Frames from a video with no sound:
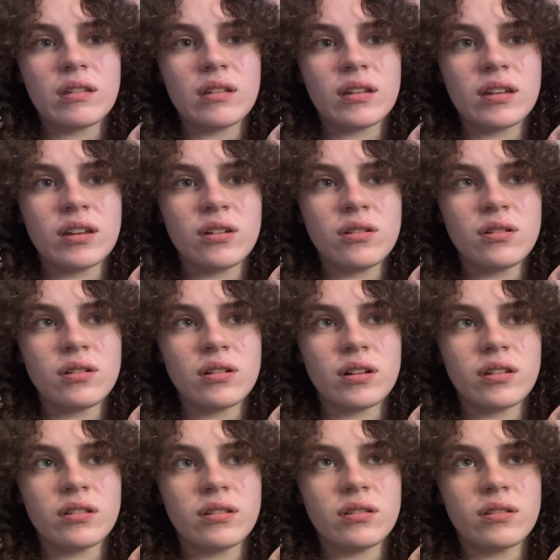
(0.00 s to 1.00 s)
A year,
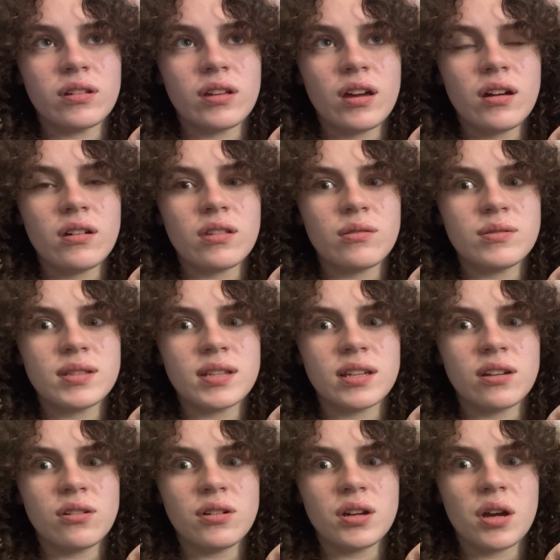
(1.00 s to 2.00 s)
yeah, that was a
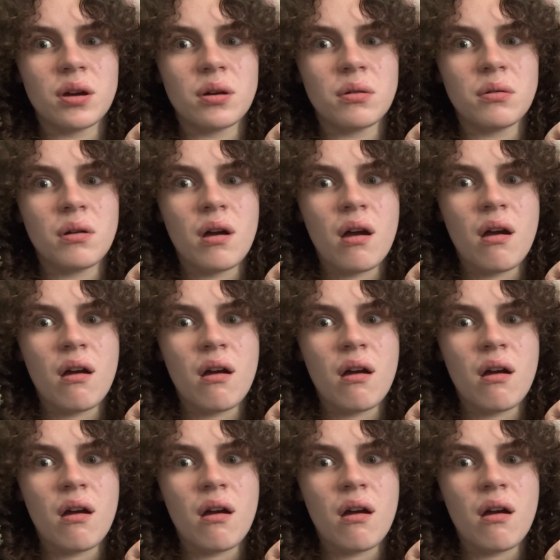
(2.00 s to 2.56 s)
year ago.